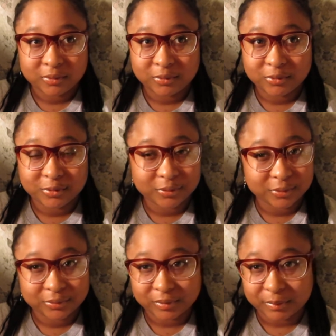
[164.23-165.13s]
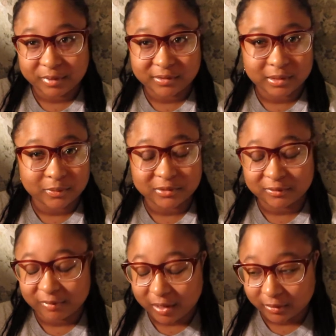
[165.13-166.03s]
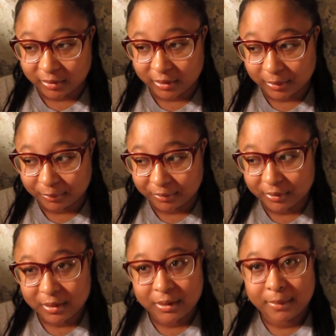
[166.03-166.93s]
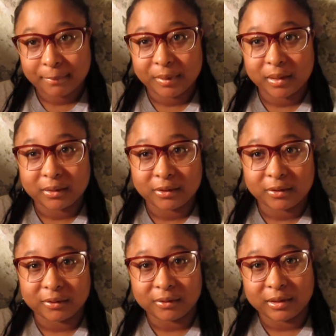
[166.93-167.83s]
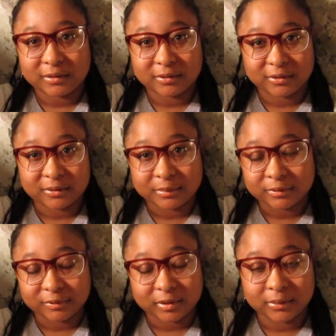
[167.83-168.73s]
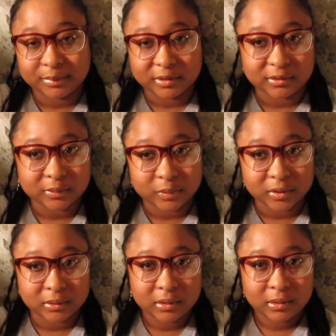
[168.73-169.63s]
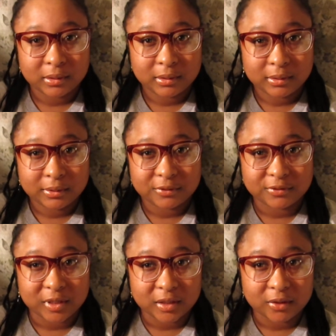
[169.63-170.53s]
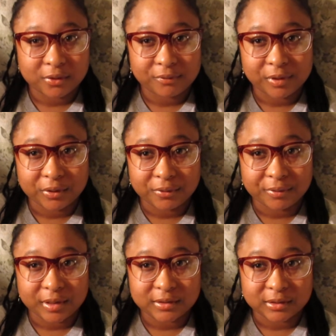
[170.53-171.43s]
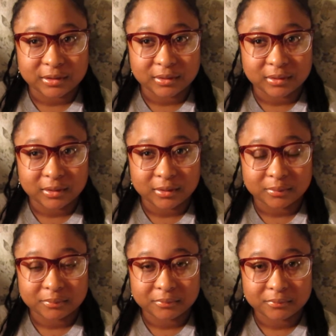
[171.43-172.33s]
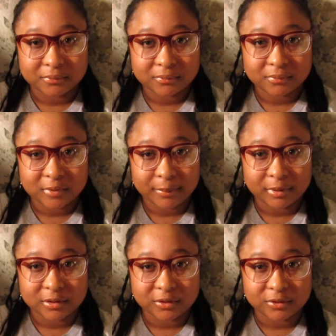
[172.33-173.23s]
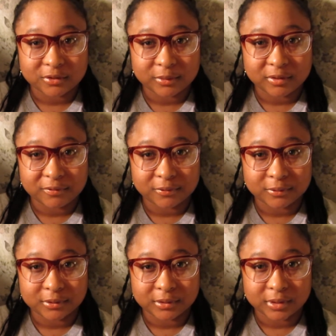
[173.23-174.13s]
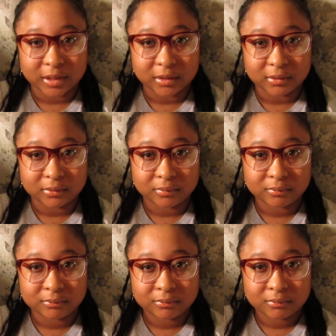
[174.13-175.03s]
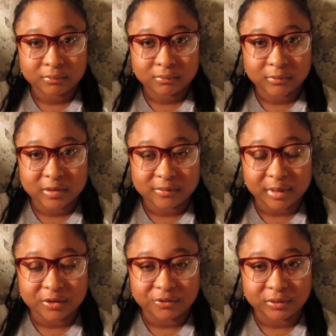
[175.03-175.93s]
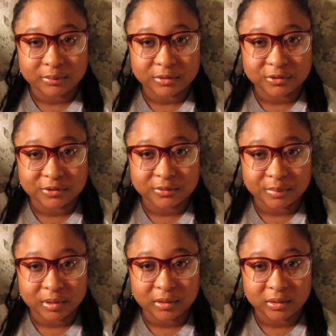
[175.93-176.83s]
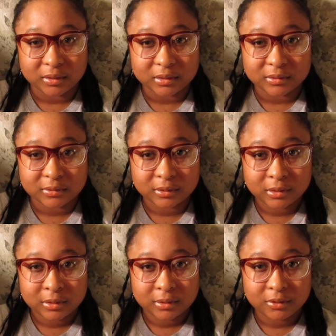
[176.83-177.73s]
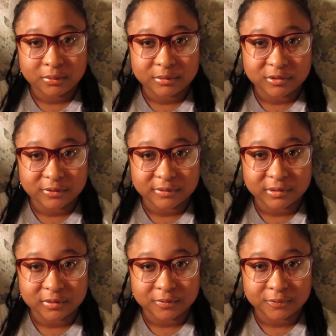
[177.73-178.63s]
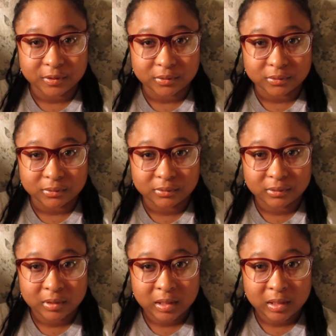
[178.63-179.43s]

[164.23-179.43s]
Whew. And plus, that wasn't a vlogging camera. But your girl has just been really busy with just getting career oriented. I'm going to turn 24, and it's my dream to just be in this human services field.